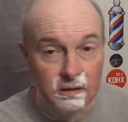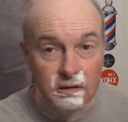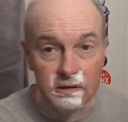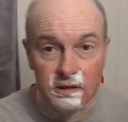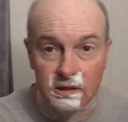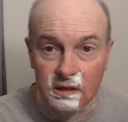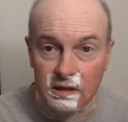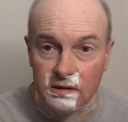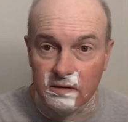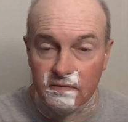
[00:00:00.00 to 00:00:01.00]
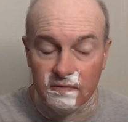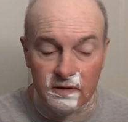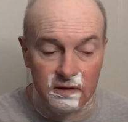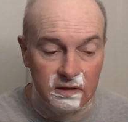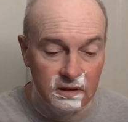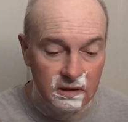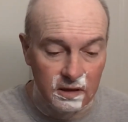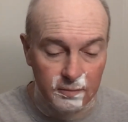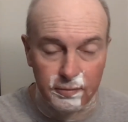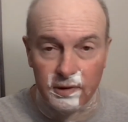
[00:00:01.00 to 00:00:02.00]
Then he kind of
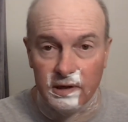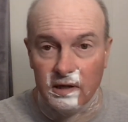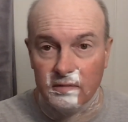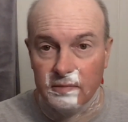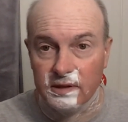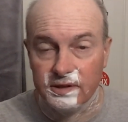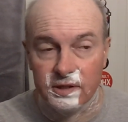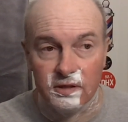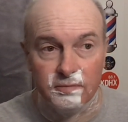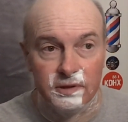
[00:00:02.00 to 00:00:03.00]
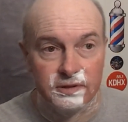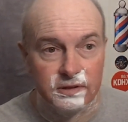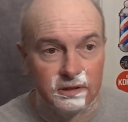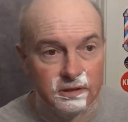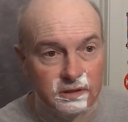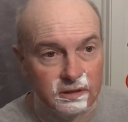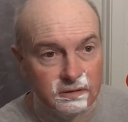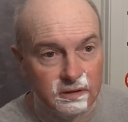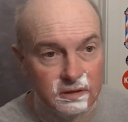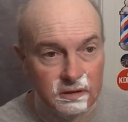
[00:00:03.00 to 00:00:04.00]
got burnt out by show business
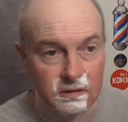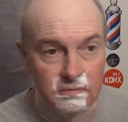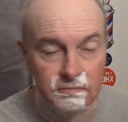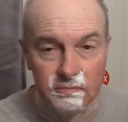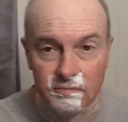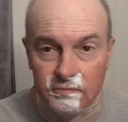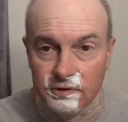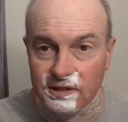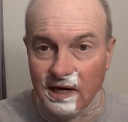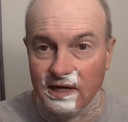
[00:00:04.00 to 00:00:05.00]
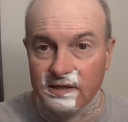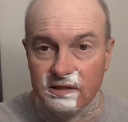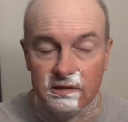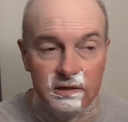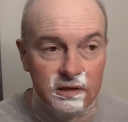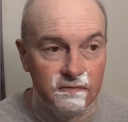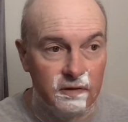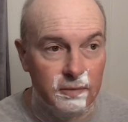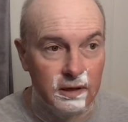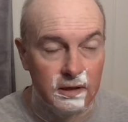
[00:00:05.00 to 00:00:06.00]
and was asked to leave
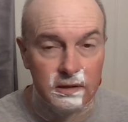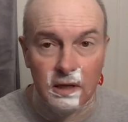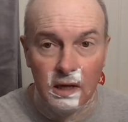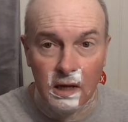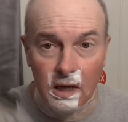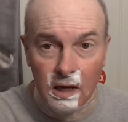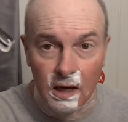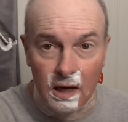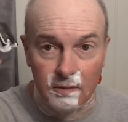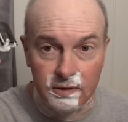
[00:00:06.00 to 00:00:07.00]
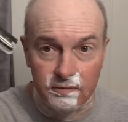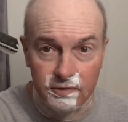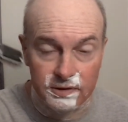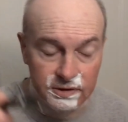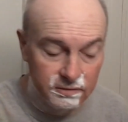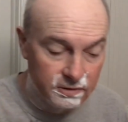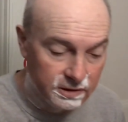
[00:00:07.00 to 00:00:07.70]
the band. I'm going to rinse the